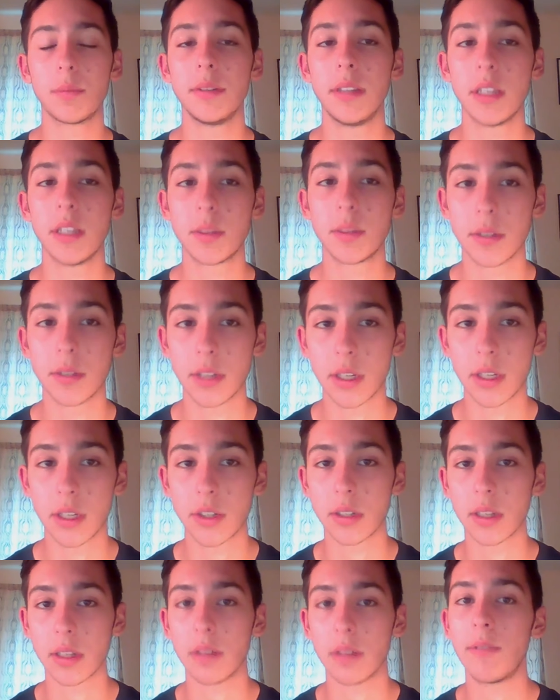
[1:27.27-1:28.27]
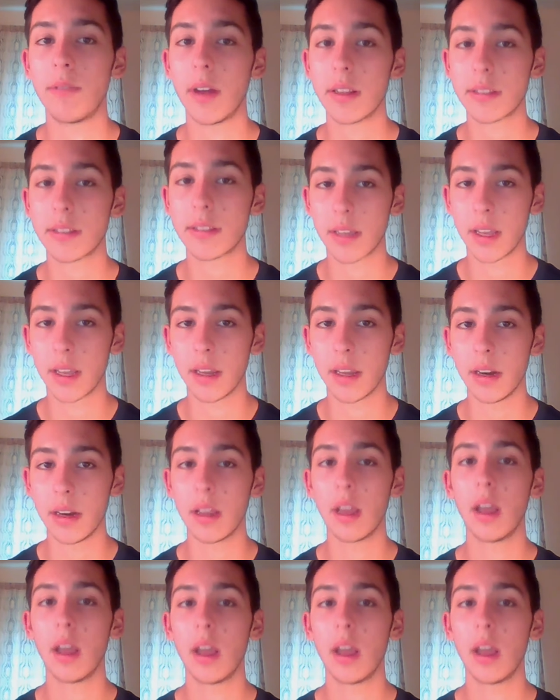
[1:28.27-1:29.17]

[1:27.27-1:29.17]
dispositions, investigated